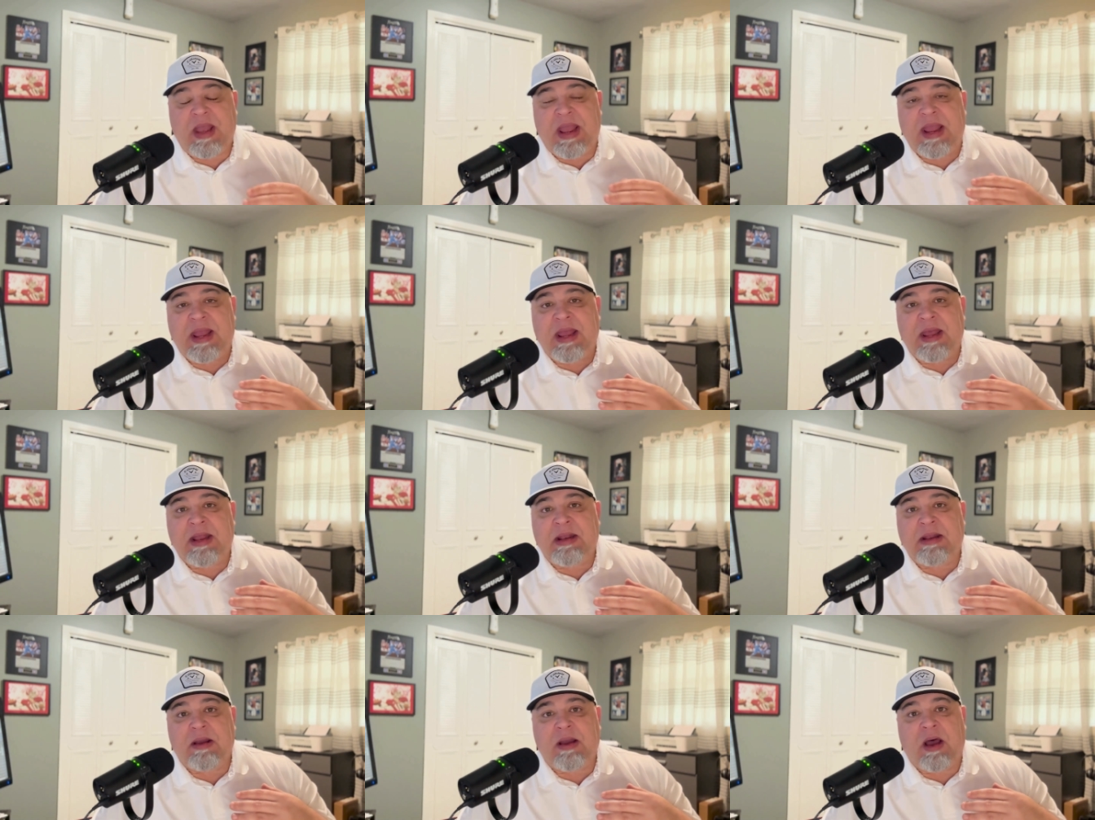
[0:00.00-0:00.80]

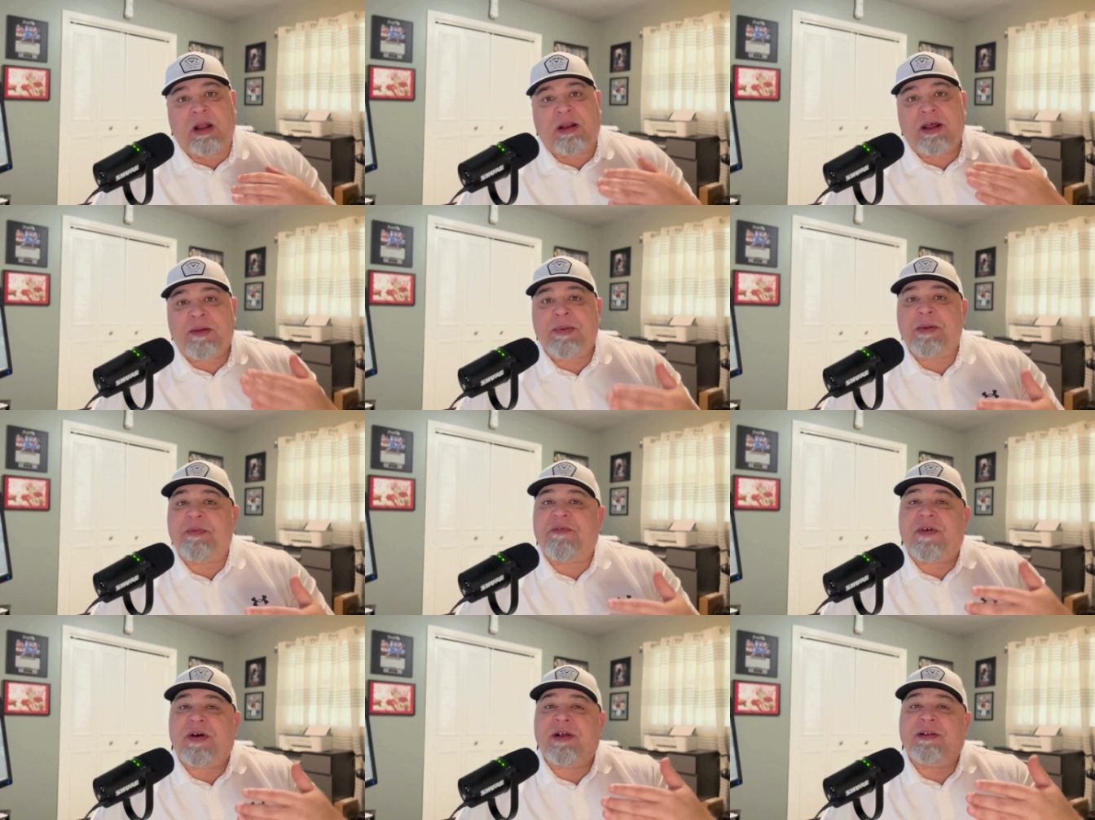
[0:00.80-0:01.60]
And a lot of people
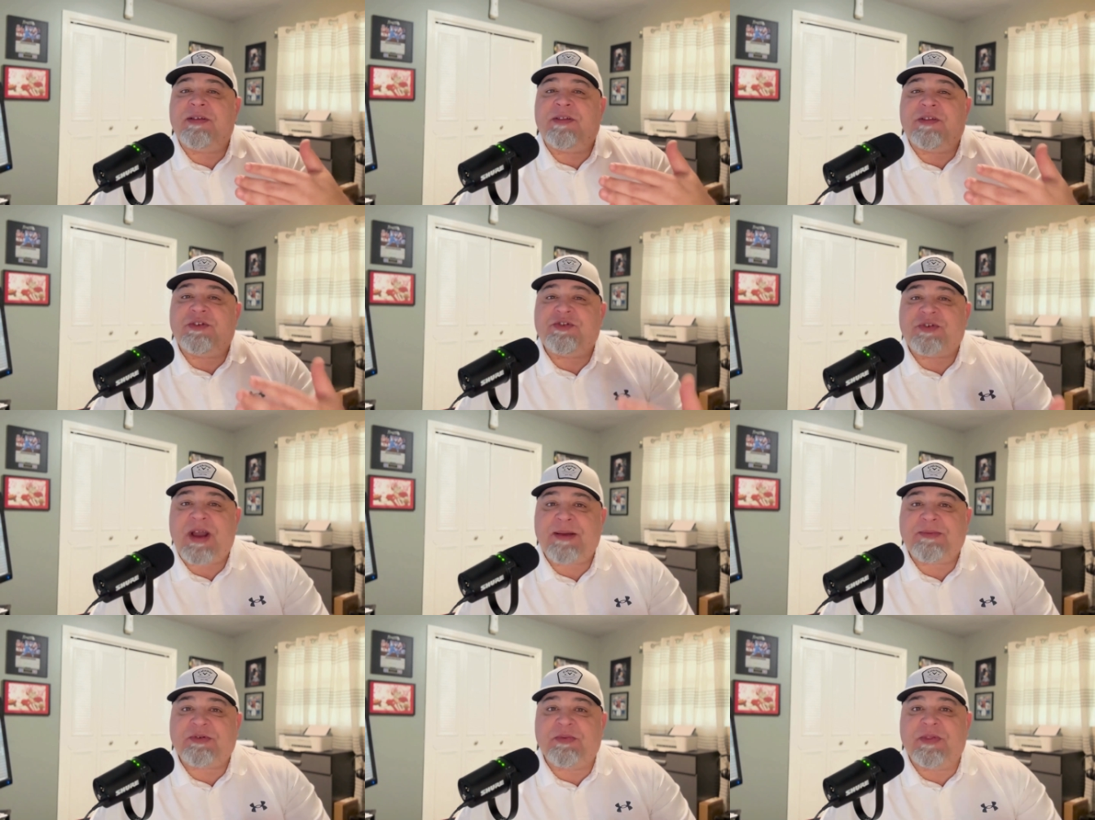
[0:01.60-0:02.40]
fall into the
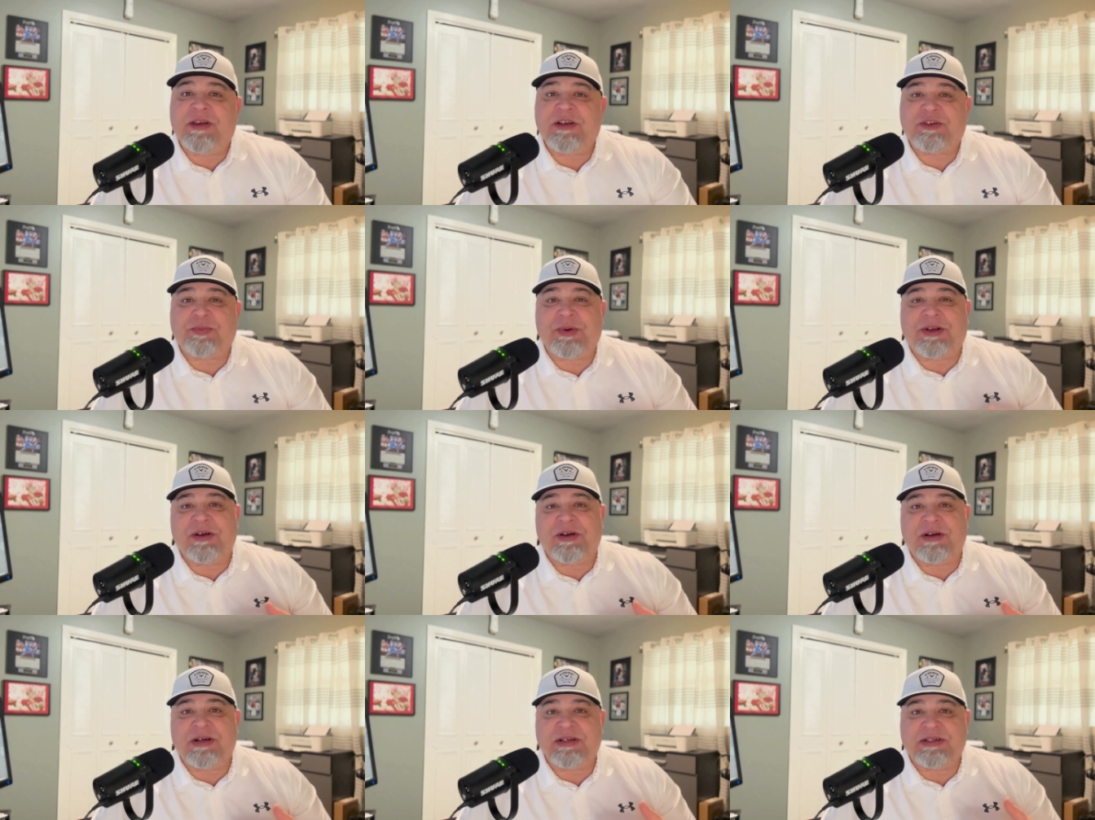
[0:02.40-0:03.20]
traps with this
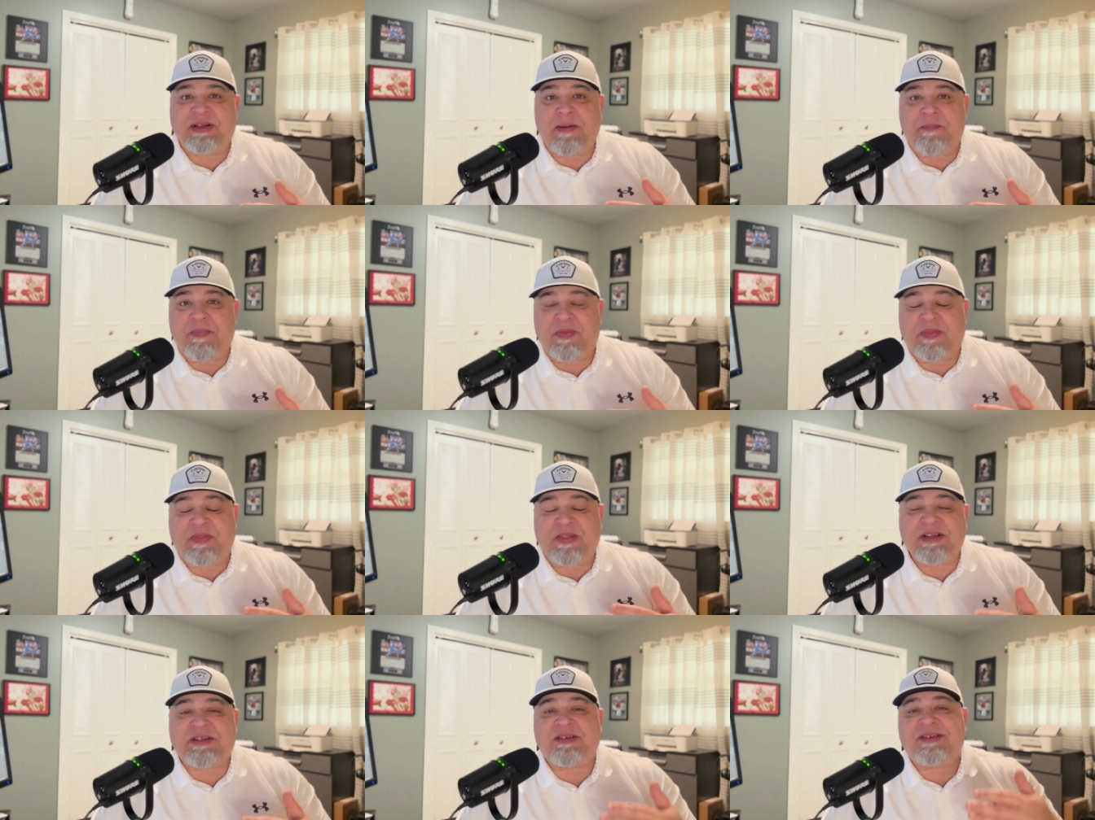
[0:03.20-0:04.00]
because
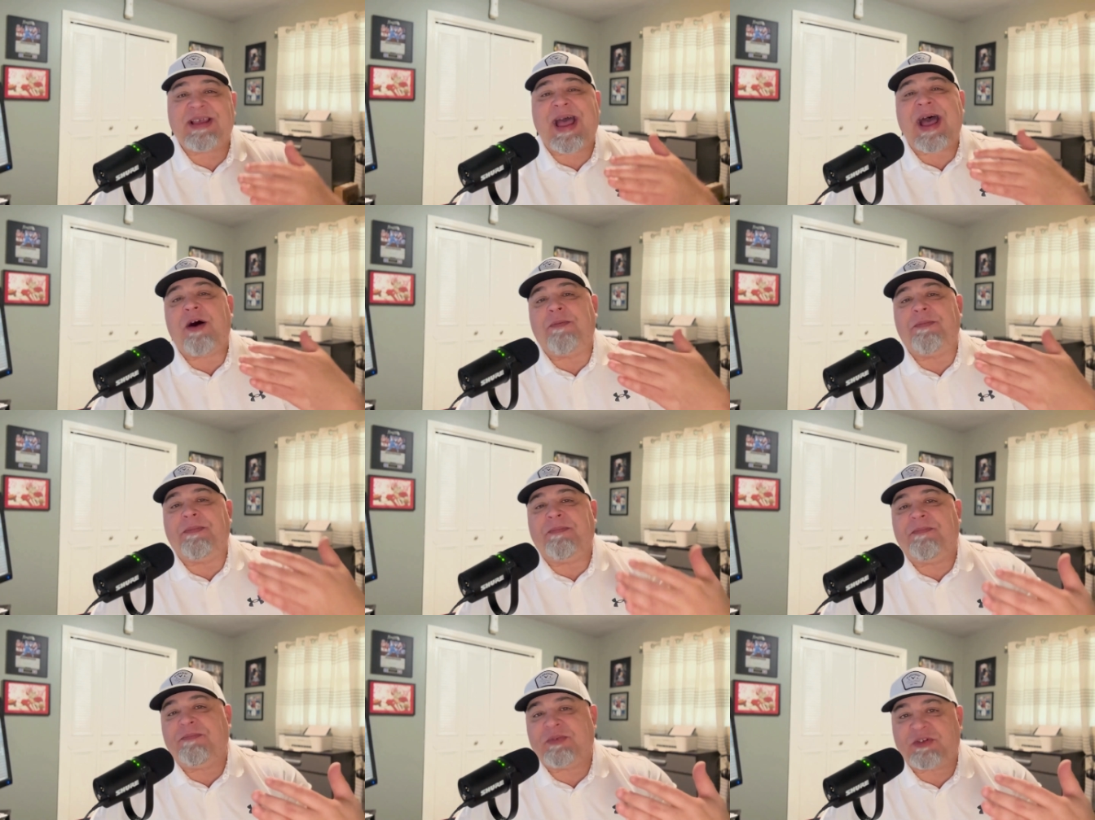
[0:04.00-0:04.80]
this is how
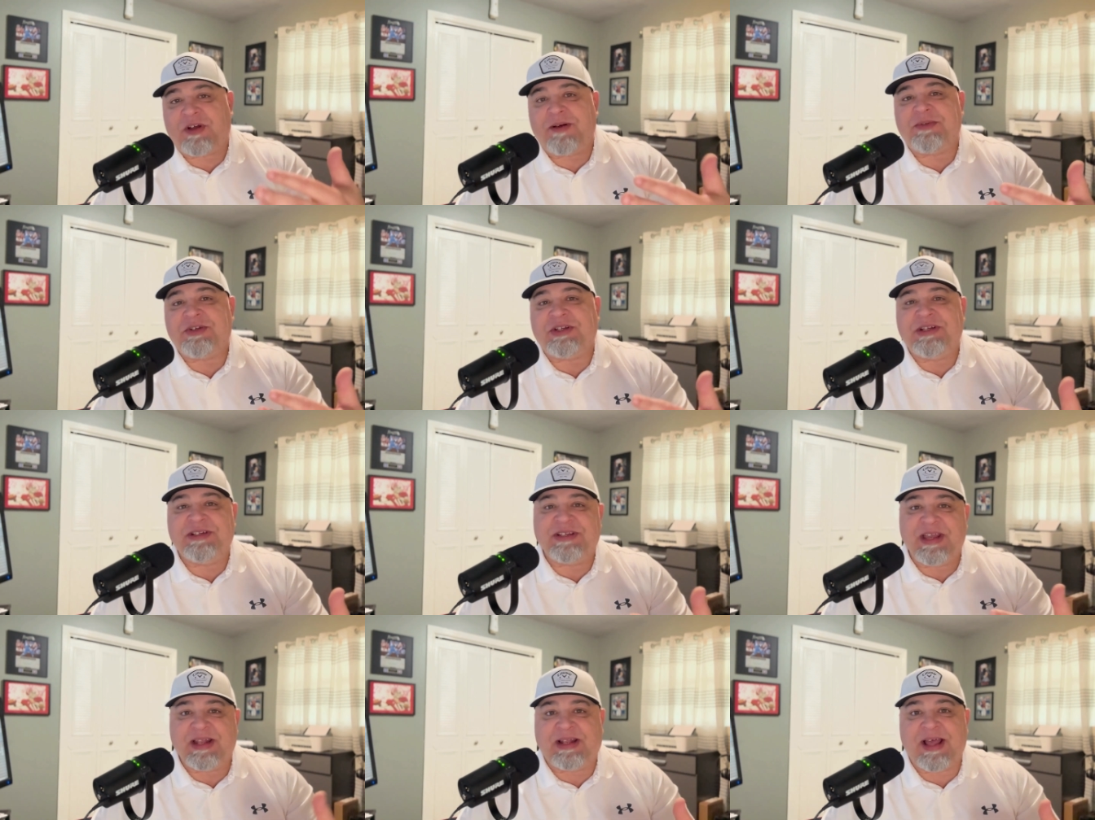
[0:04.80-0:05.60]
slot machines
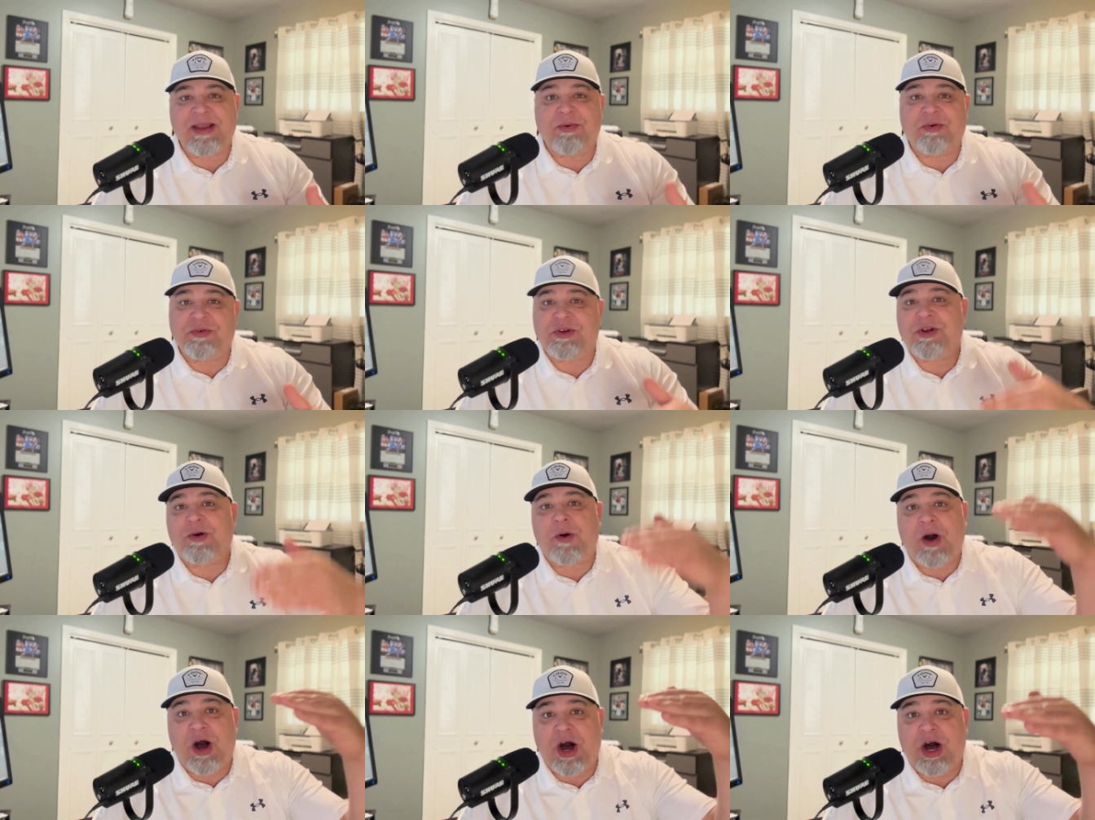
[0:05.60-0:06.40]
get labeled,
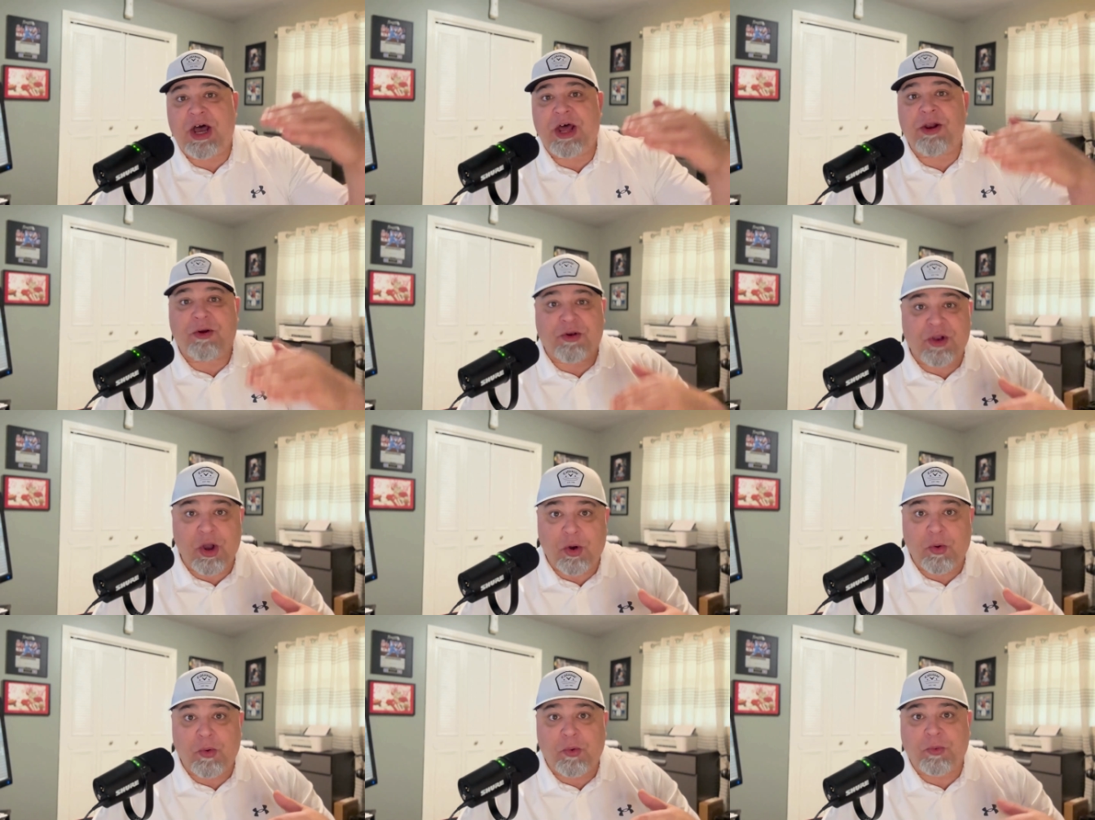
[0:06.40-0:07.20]
hot or
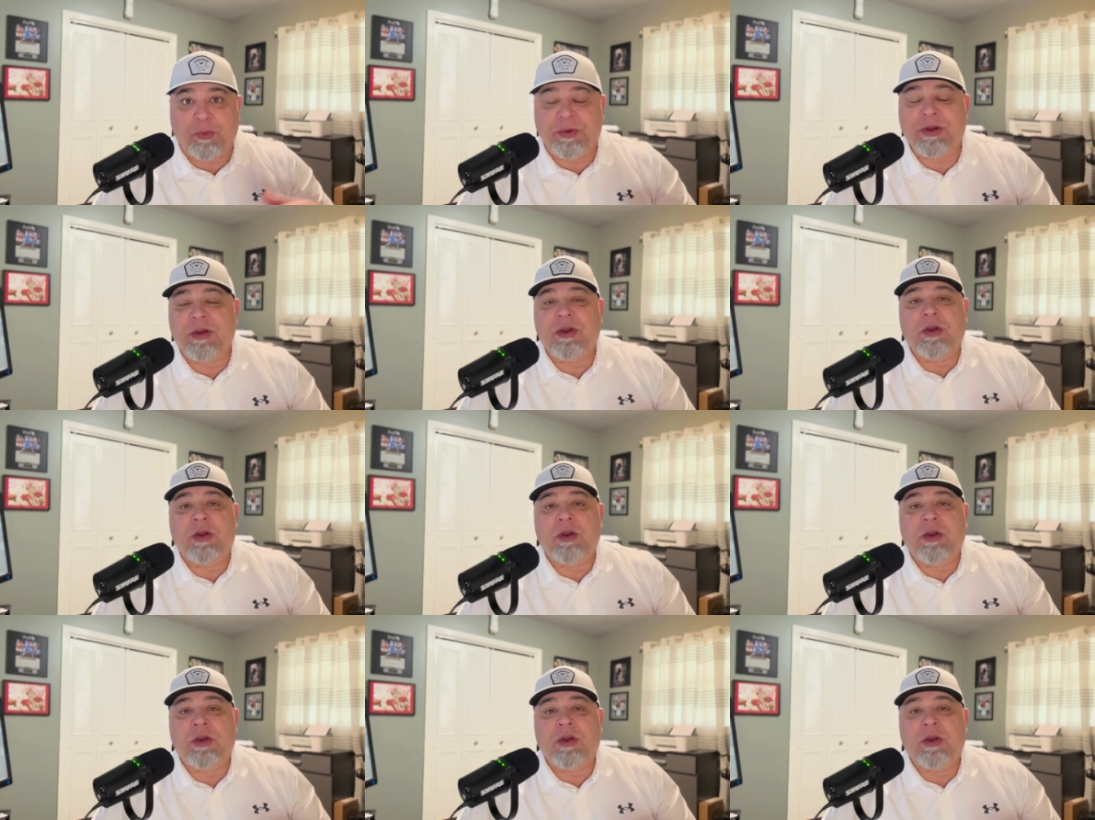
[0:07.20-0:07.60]
cold,